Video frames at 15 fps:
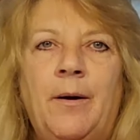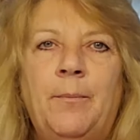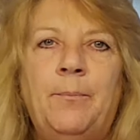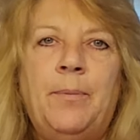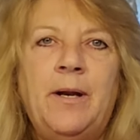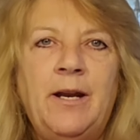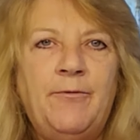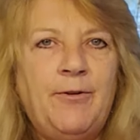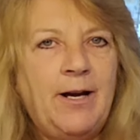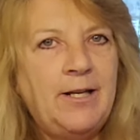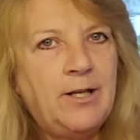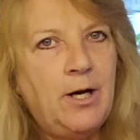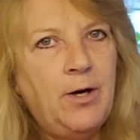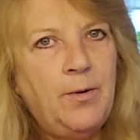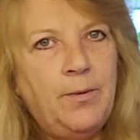But if I
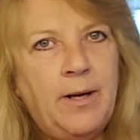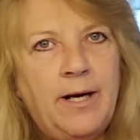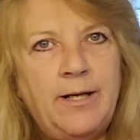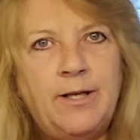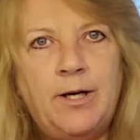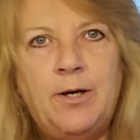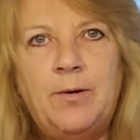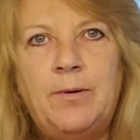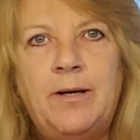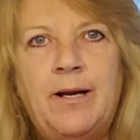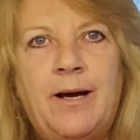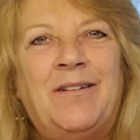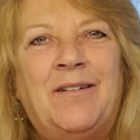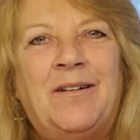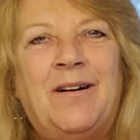don't, I don't.
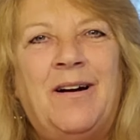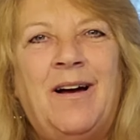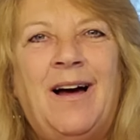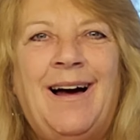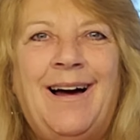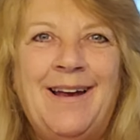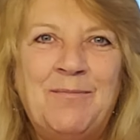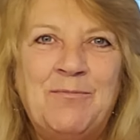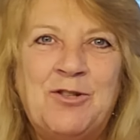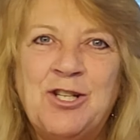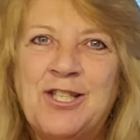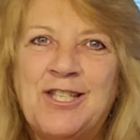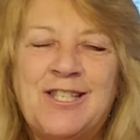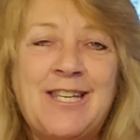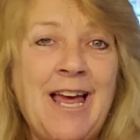I am
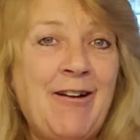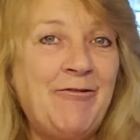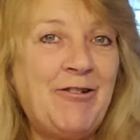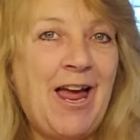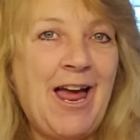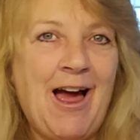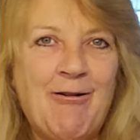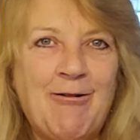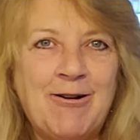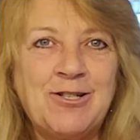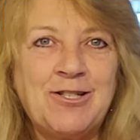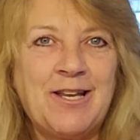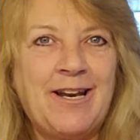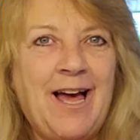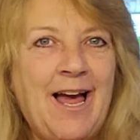just down to
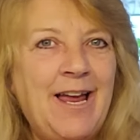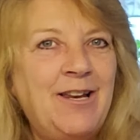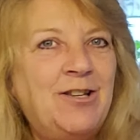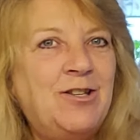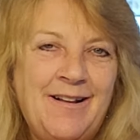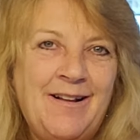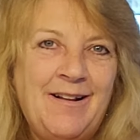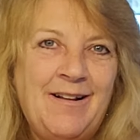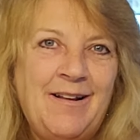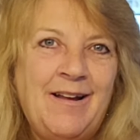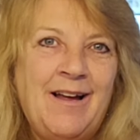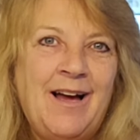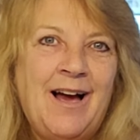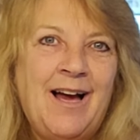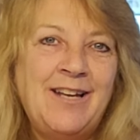hours, and I
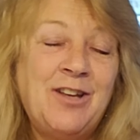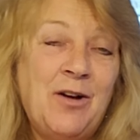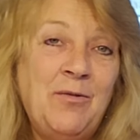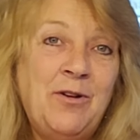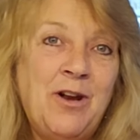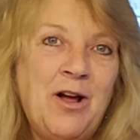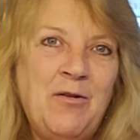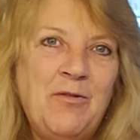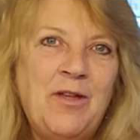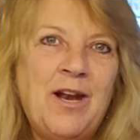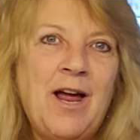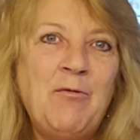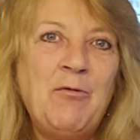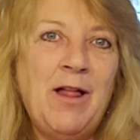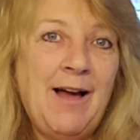don't know that
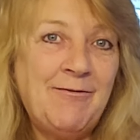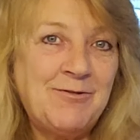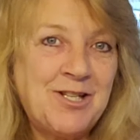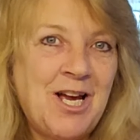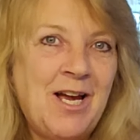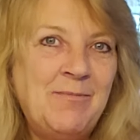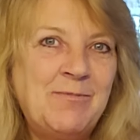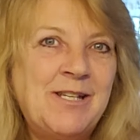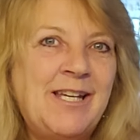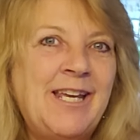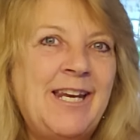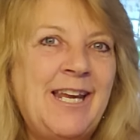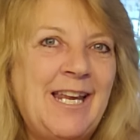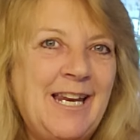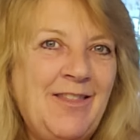I will have time to
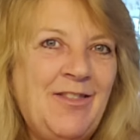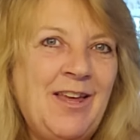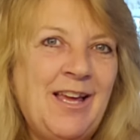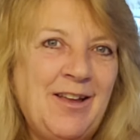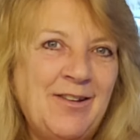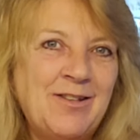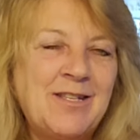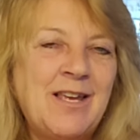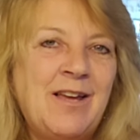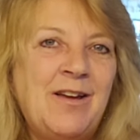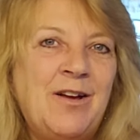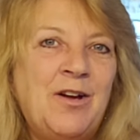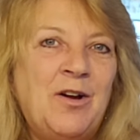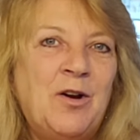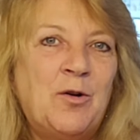get anything else
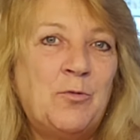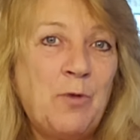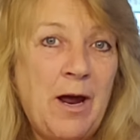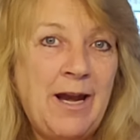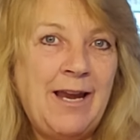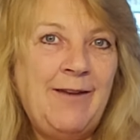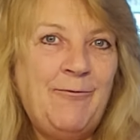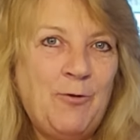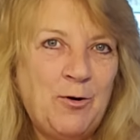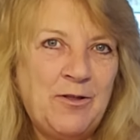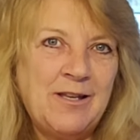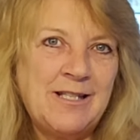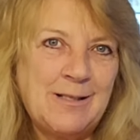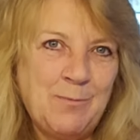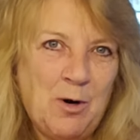ready for
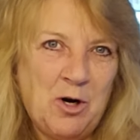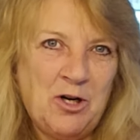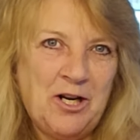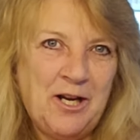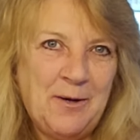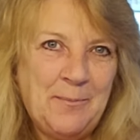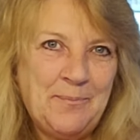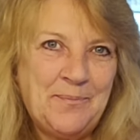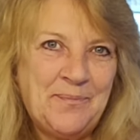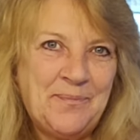this market.